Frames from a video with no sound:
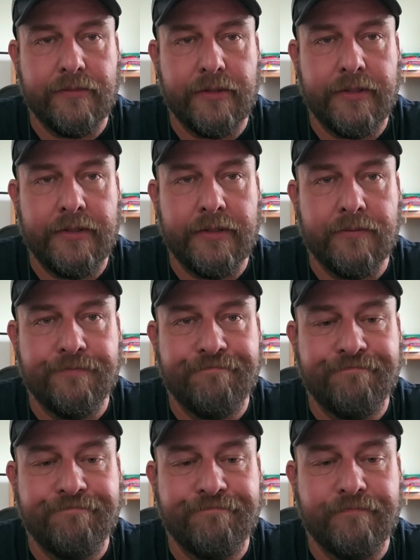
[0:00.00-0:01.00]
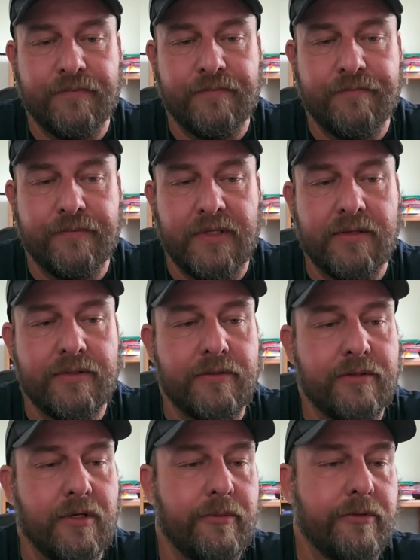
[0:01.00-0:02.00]
What do you know? Get us in
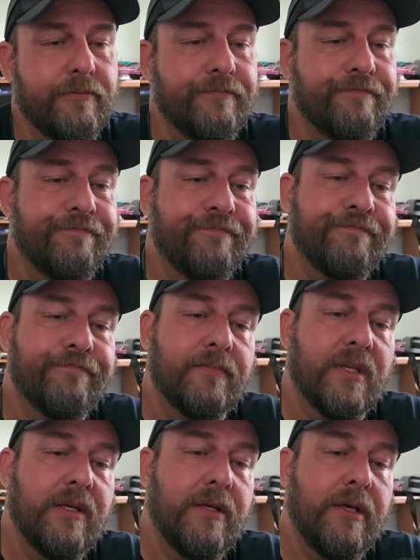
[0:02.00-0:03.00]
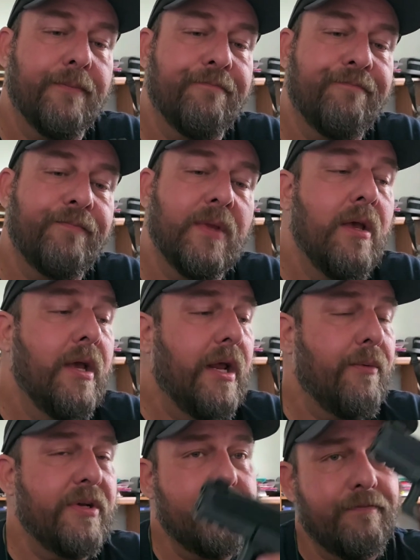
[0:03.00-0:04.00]
trouble. And yeah.
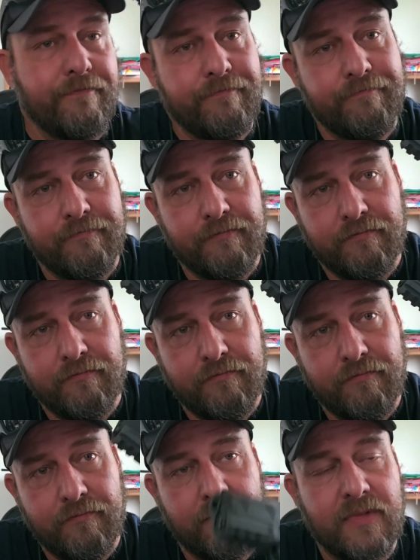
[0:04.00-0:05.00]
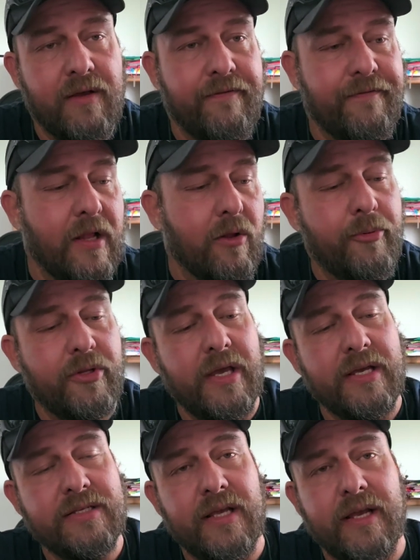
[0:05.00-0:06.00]
Anyways, follow up with you
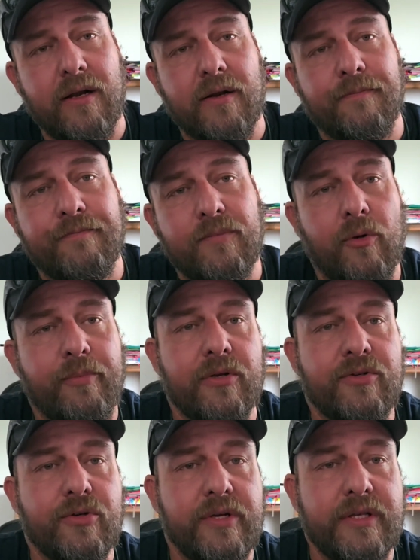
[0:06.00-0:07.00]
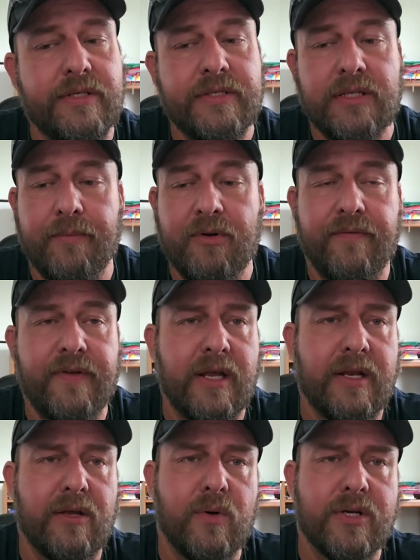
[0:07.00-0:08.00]
guys later. Hope you enjoy this. Let me know if you got
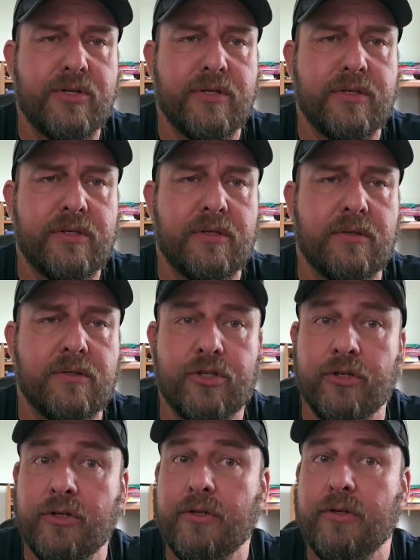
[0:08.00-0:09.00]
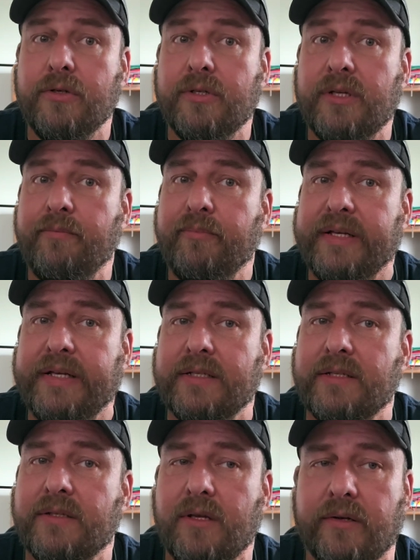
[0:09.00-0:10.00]
any questions, concerns,
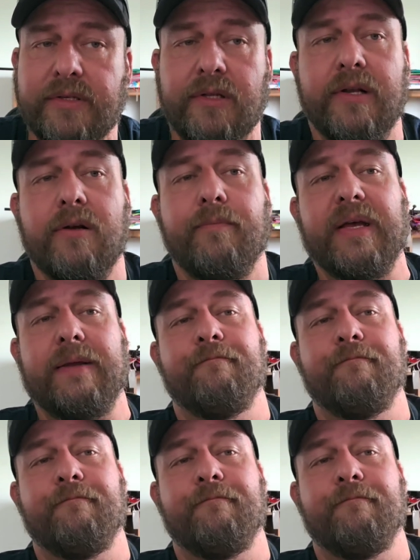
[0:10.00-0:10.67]
complaints. Talk to you later. Bye.